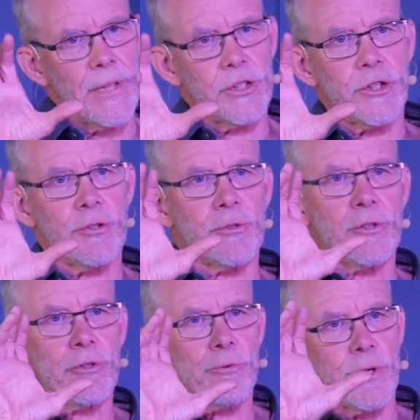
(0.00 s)
that
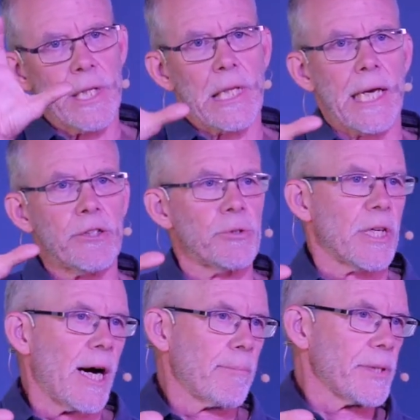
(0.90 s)
you'd really like to
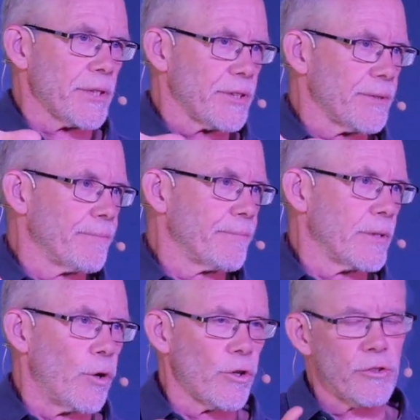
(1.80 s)
accomplish,
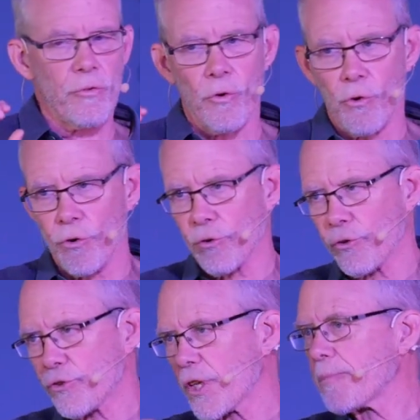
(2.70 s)
or
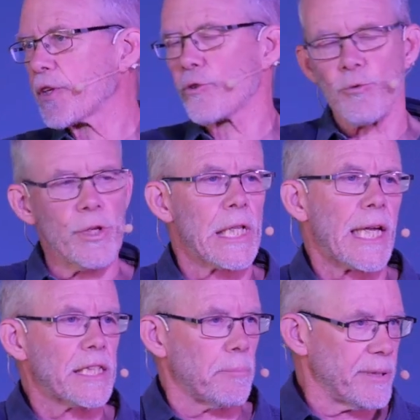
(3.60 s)
something you'd really
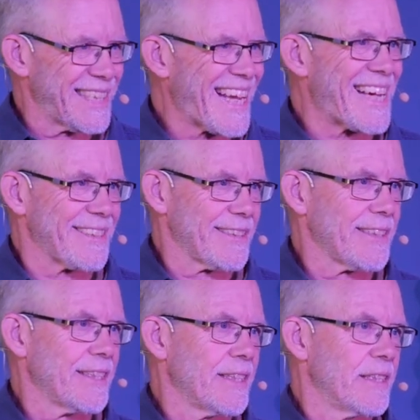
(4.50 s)
like to
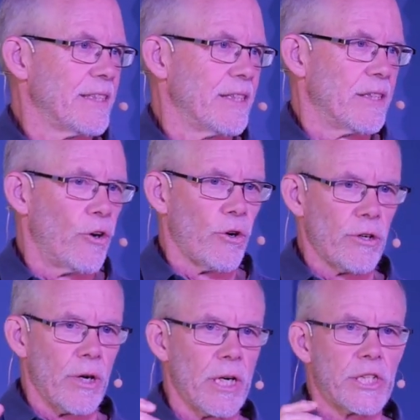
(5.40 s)
possess,
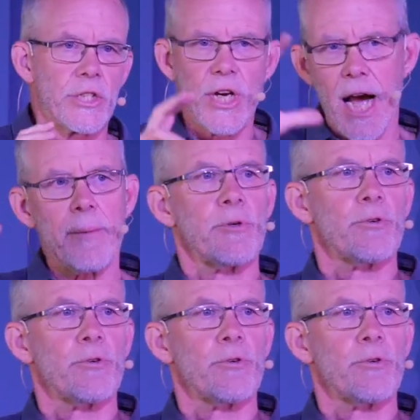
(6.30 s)
or a job